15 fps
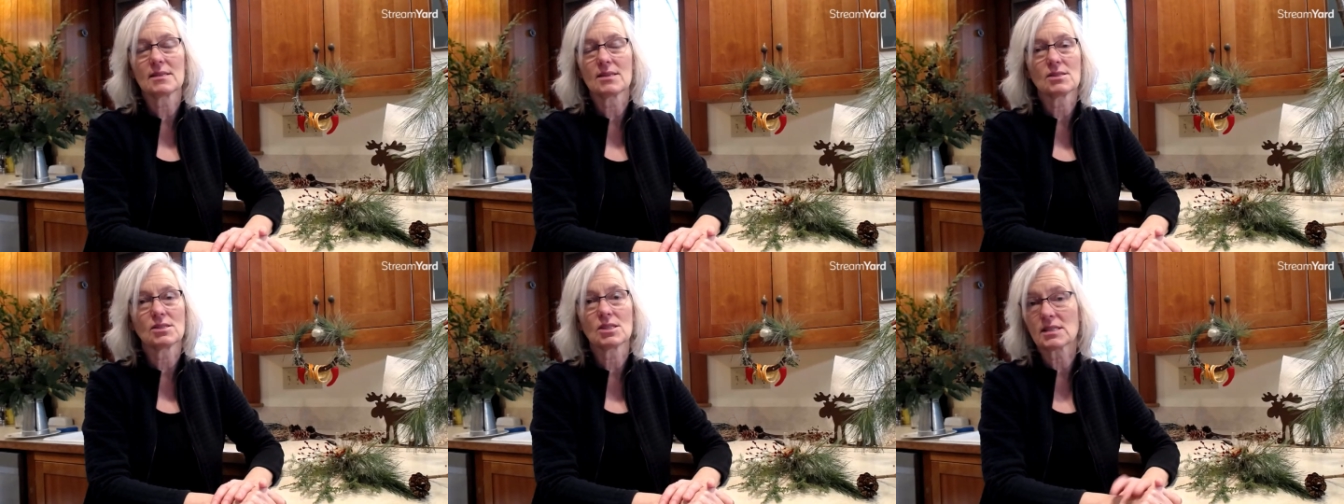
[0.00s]

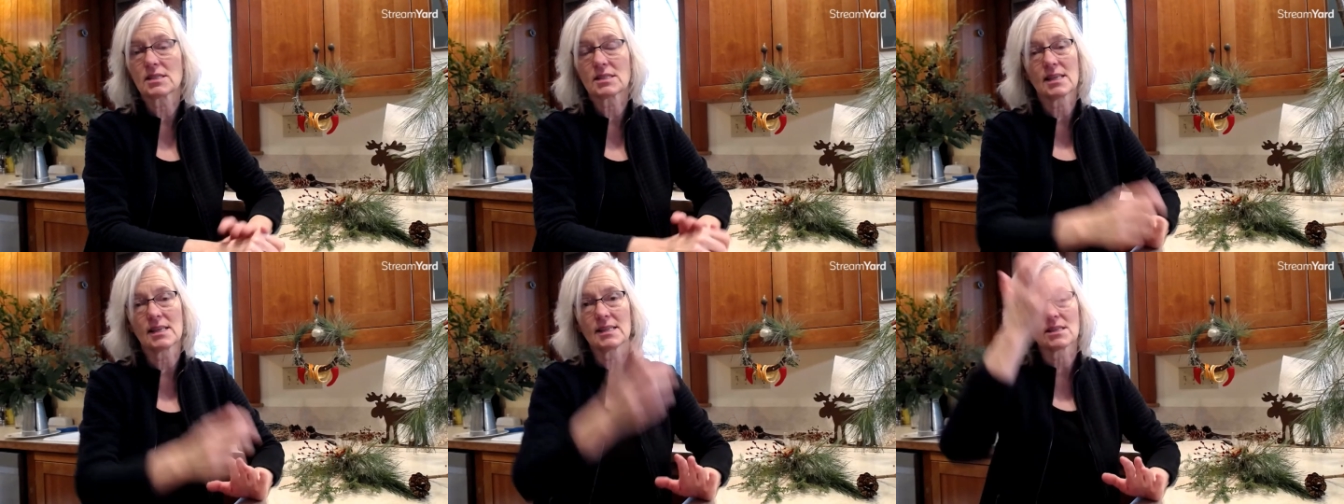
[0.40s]

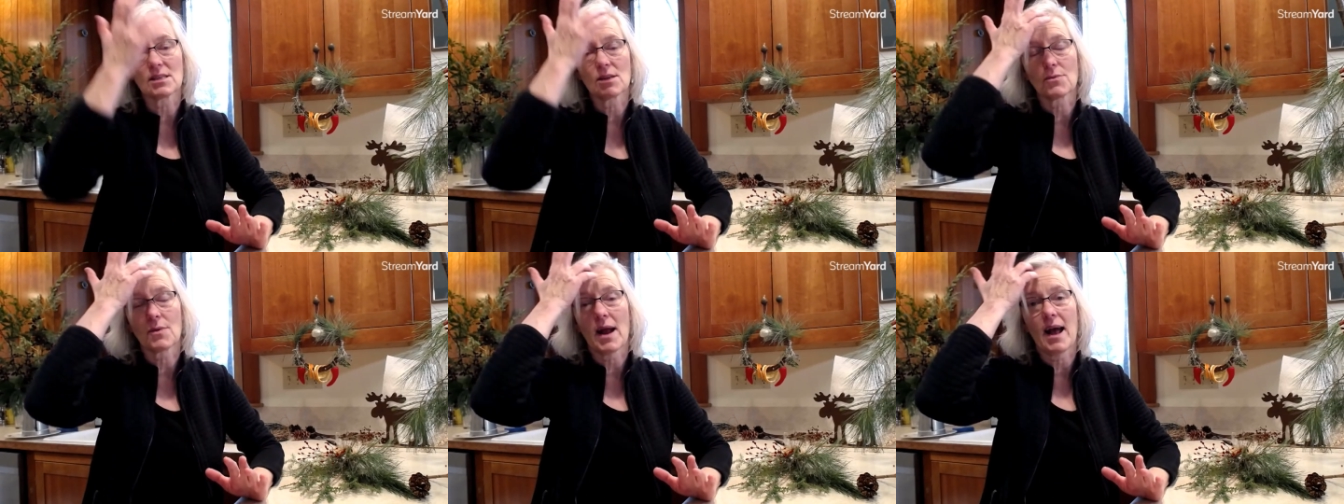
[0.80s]

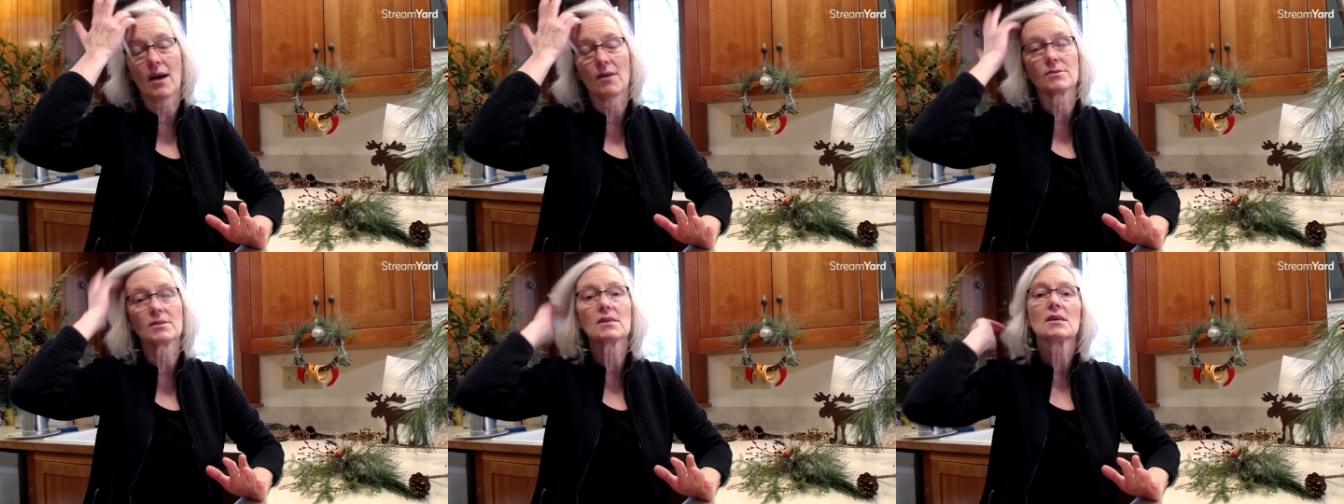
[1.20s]
isn't
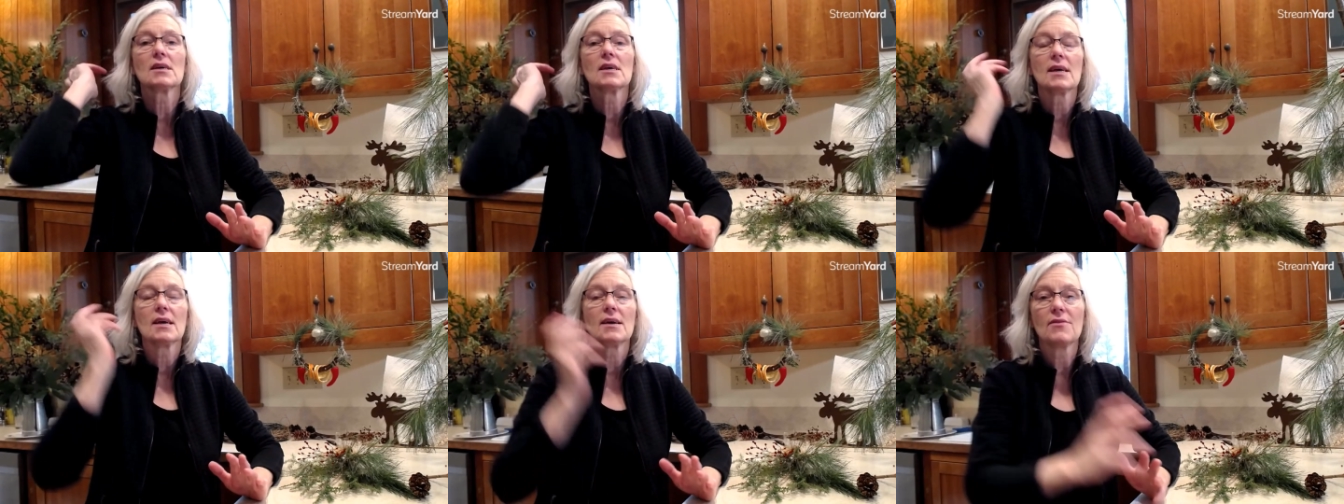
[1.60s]
around,
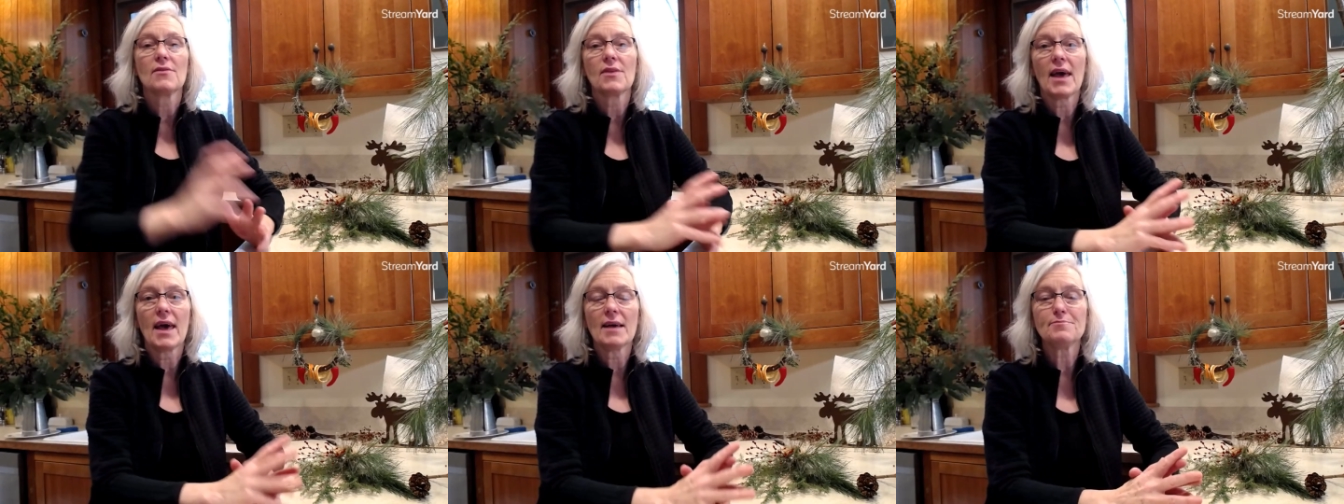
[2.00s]

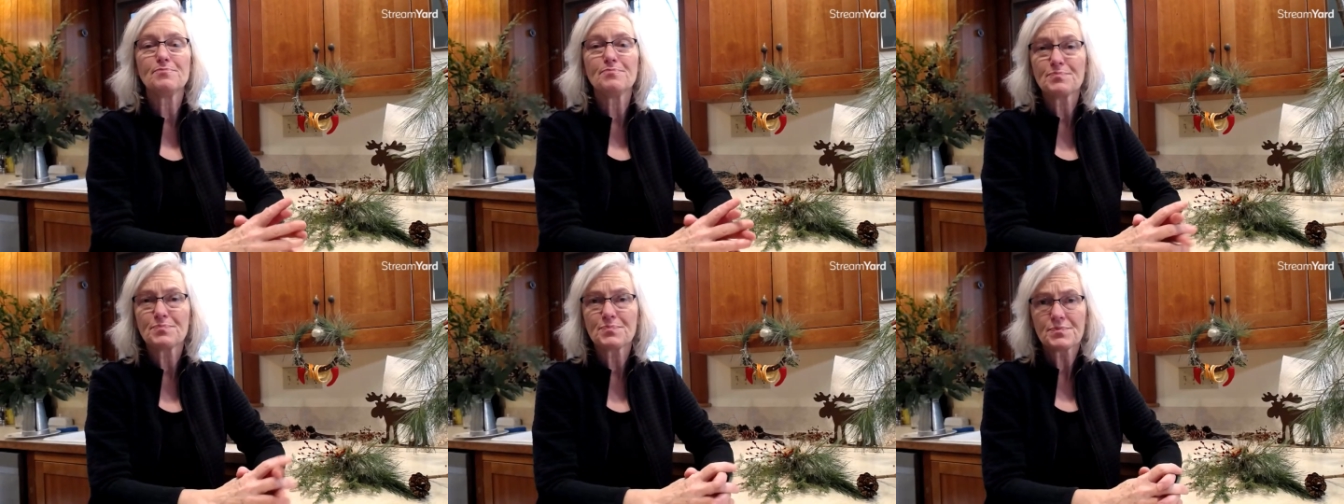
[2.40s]

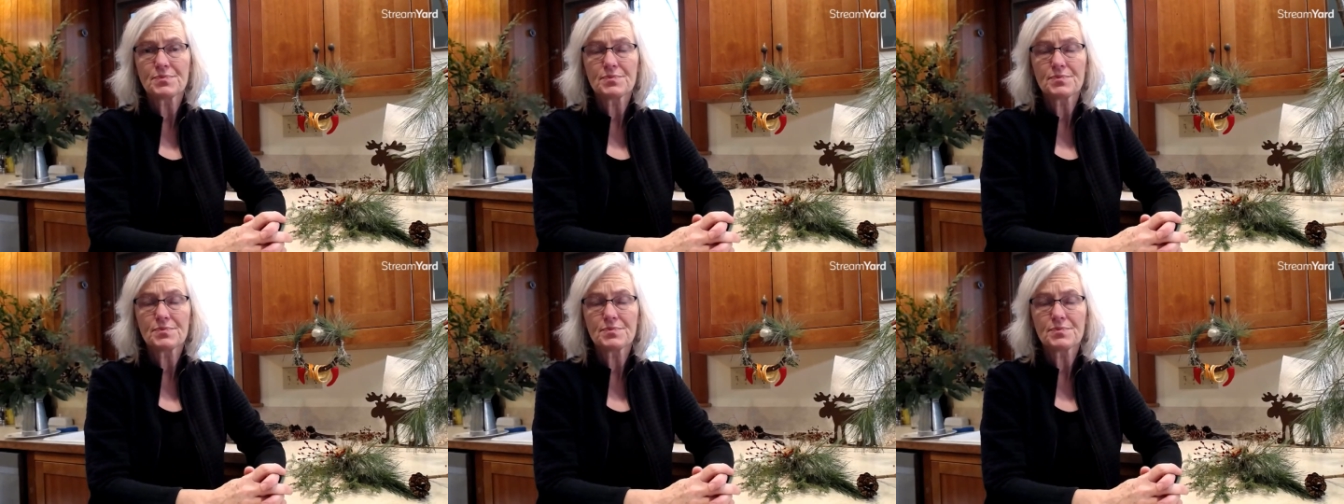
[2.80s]
then